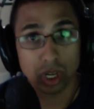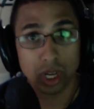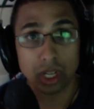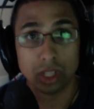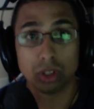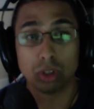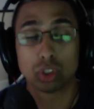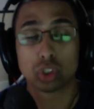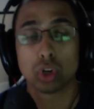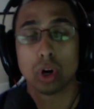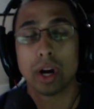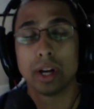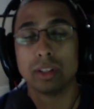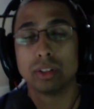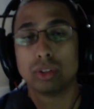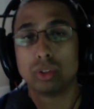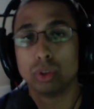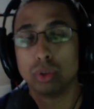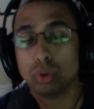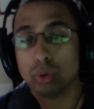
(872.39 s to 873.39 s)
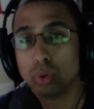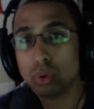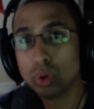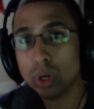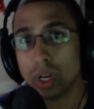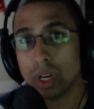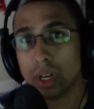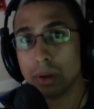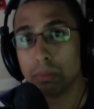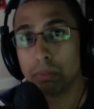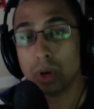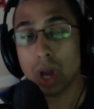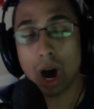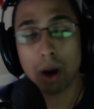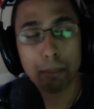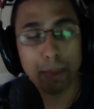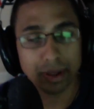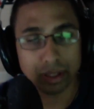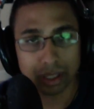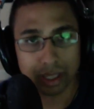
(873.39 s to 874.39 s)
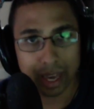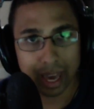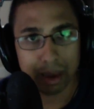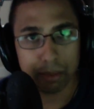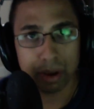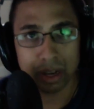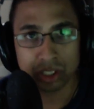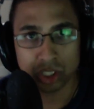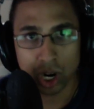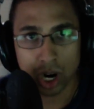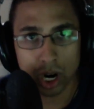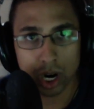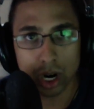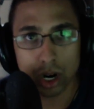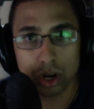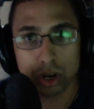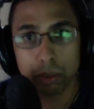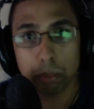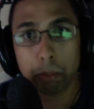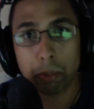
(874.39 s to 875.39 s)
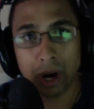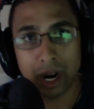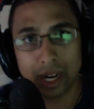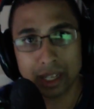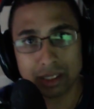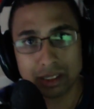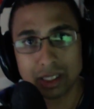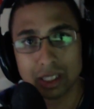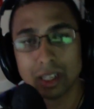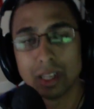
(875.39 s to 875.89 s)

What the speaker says: They're trying to not make the game as hard, but